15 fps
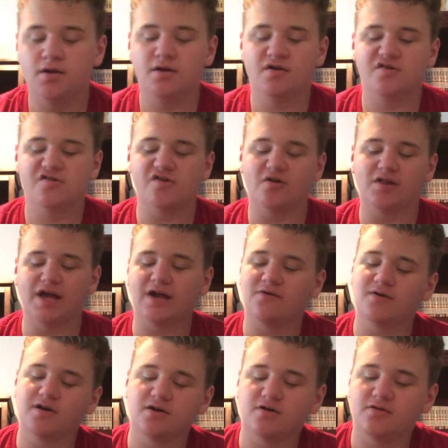So
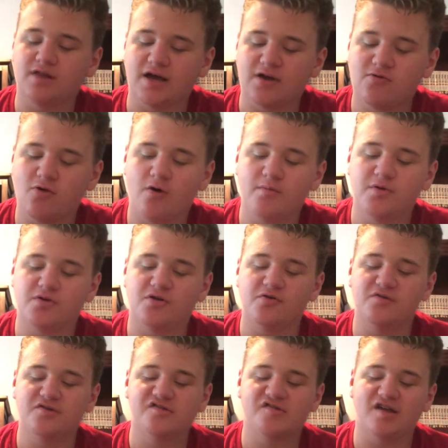when Chrome, he'll
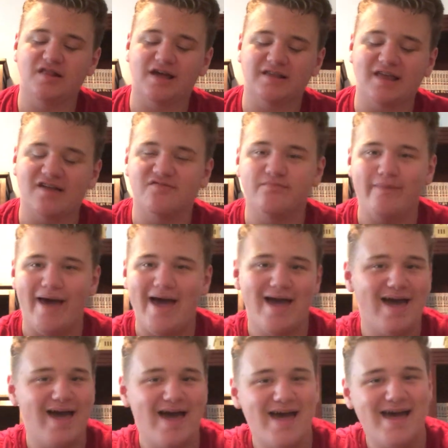always say like that's
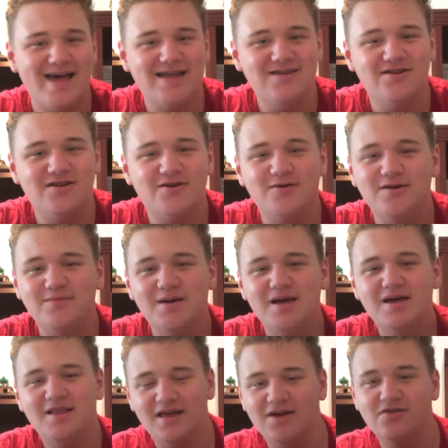bad, you know what I mean?
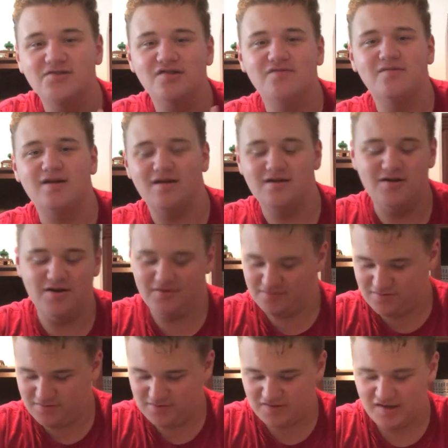Like he'll just
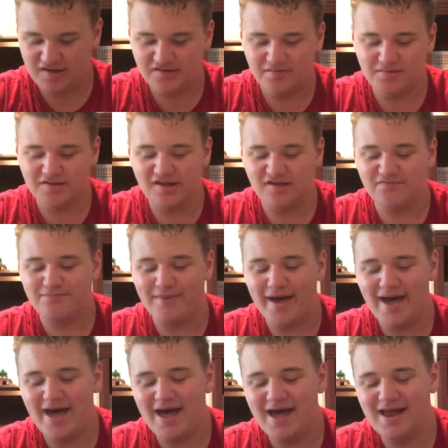saying something that's
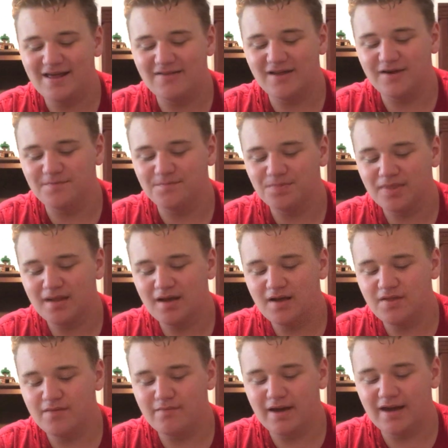bad, and then
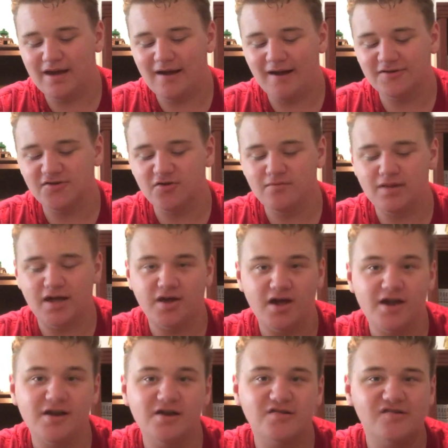the main character will be like
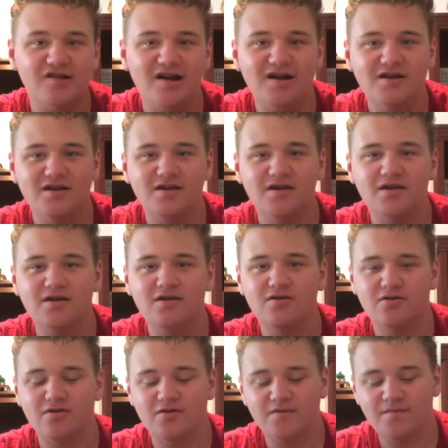get excited
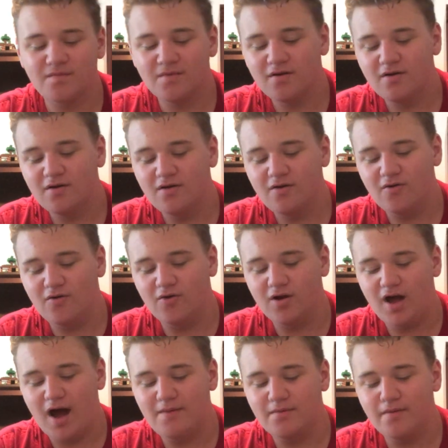or
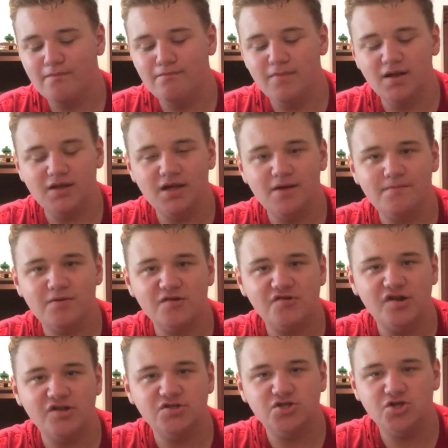I'm
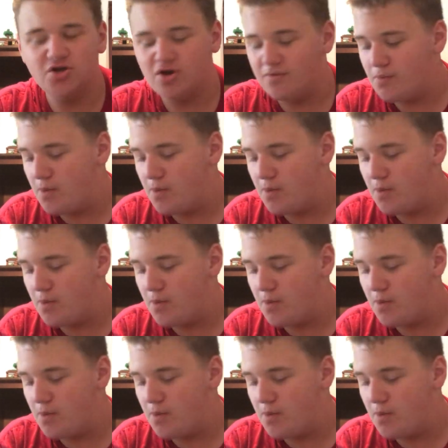1,000,000% sure, I'm